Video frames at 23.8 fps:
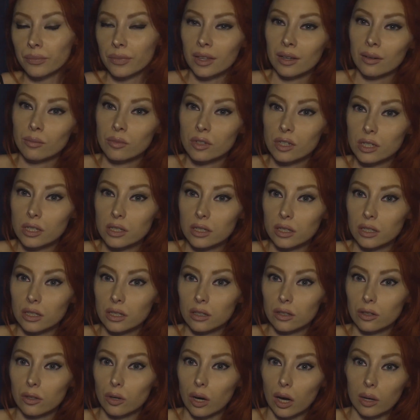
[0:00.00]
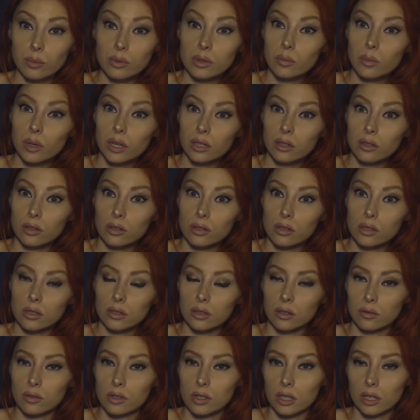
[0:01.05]
I'm just gonna grab some pickles. And
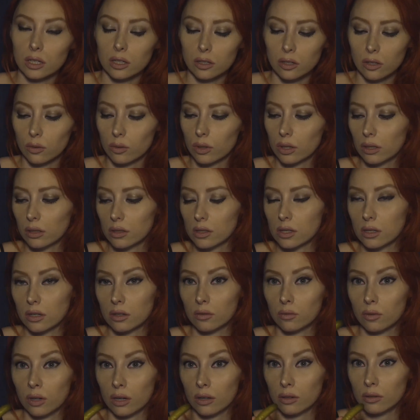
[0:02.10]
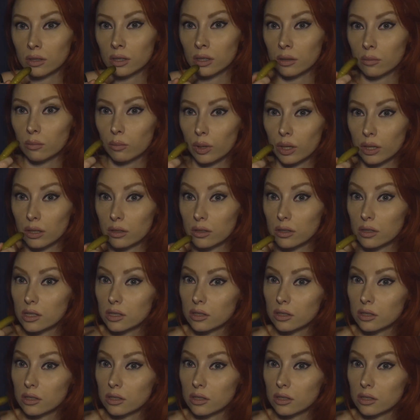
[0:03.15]
I was like, you know what, sitting around eating pickles,